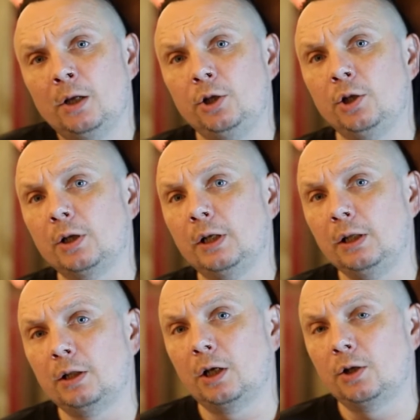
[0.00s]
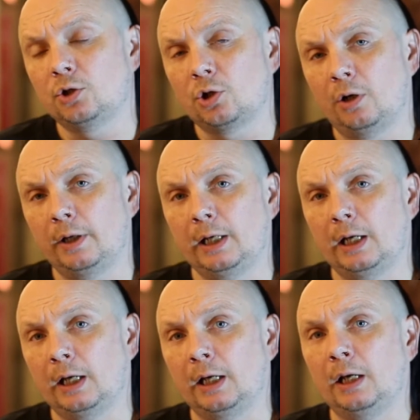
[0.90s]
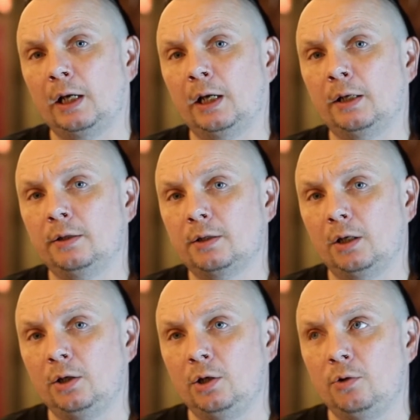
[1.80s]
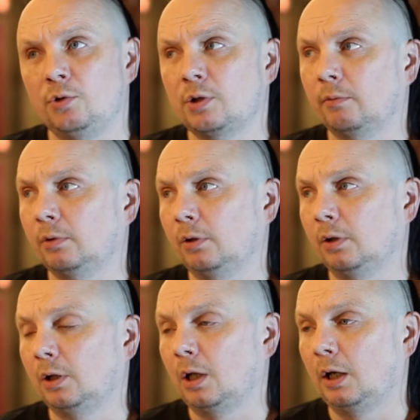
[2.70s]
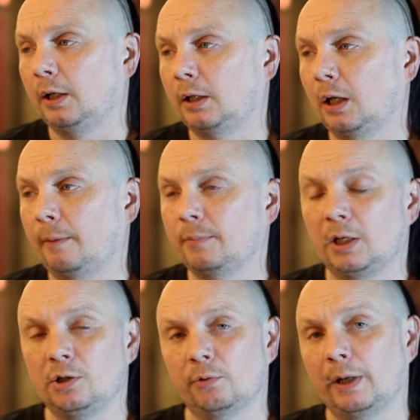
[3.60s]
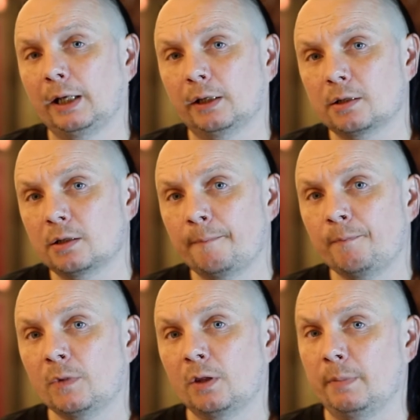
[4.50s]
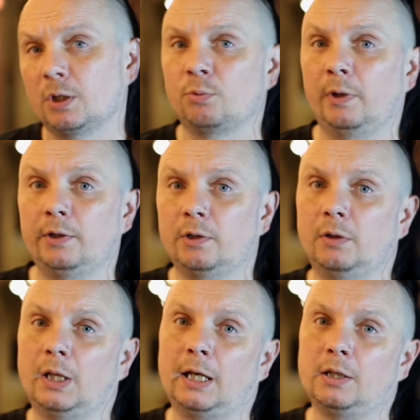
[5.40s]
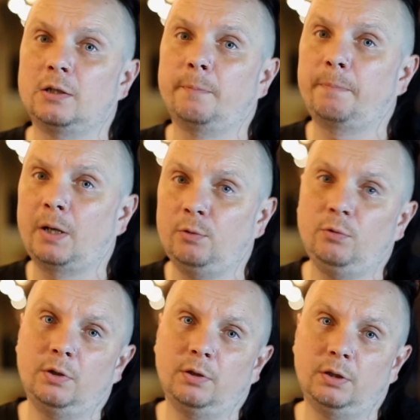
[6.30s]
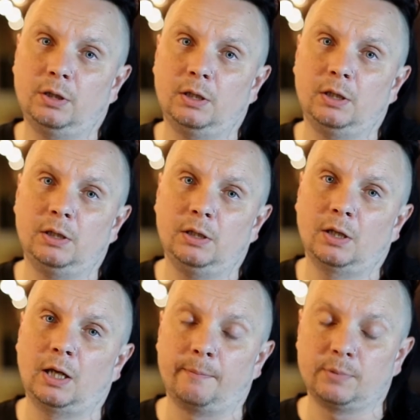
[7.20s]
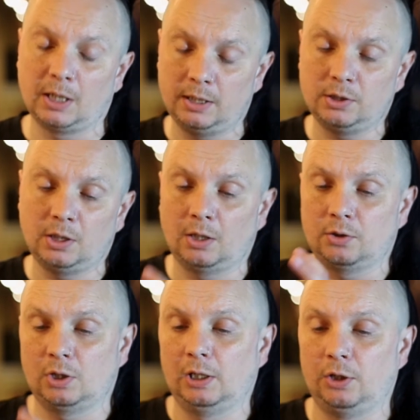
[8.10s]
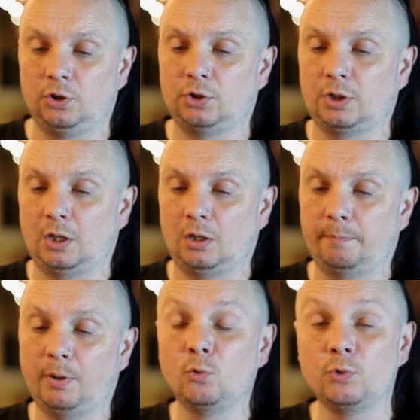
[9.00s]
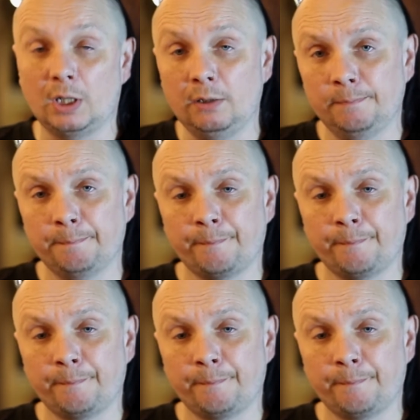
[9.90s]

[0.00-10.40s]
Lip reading: you can either try and use something like Aiptasia X. The best way of doing that is to poke the Aiptasia till it pulls in,